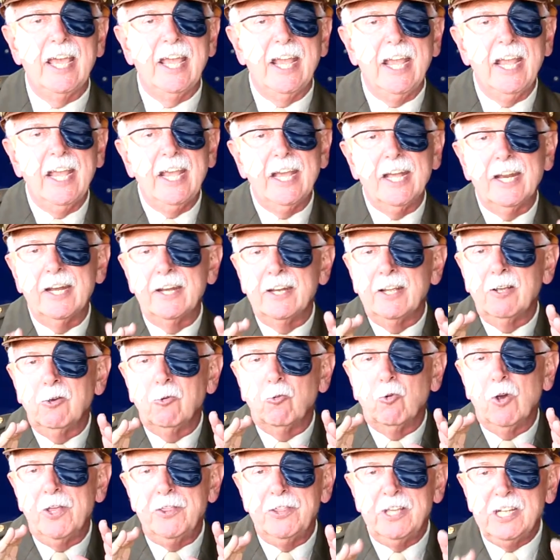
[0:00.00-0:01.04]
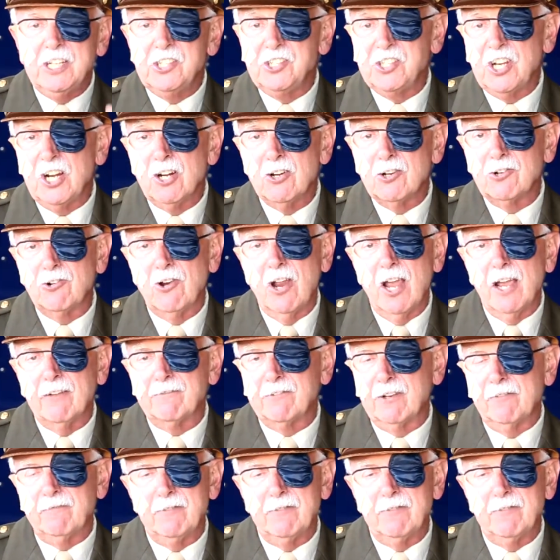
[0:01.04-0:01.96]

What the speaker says: And when these aircraft,